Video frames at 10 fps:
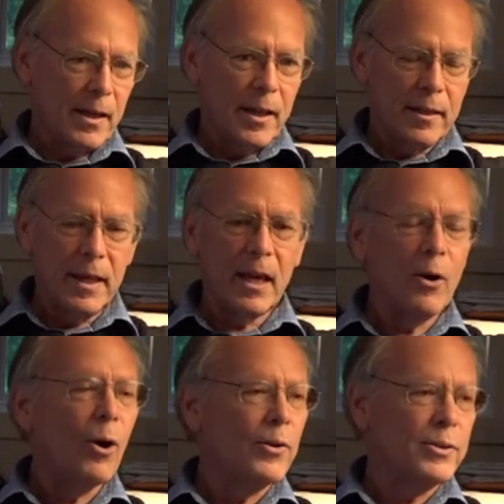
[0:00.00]
thinking
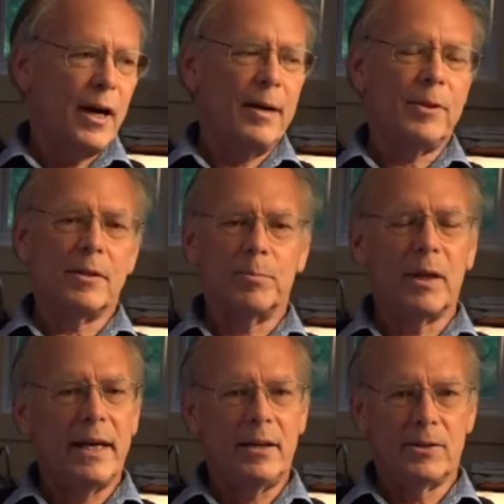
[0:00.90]
all the time that the
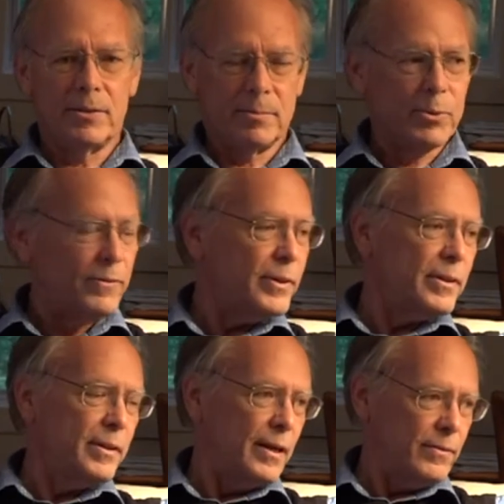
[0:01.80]
plane is perfectly
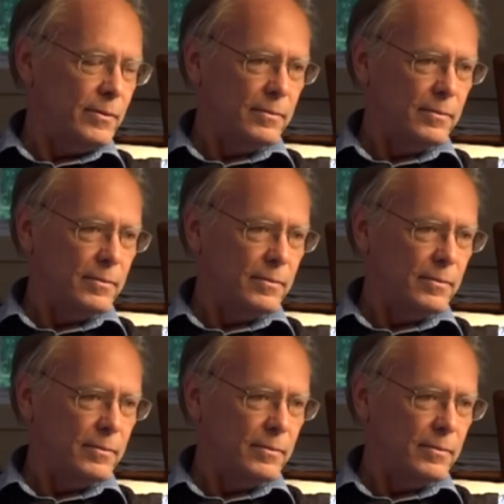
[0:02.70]
level,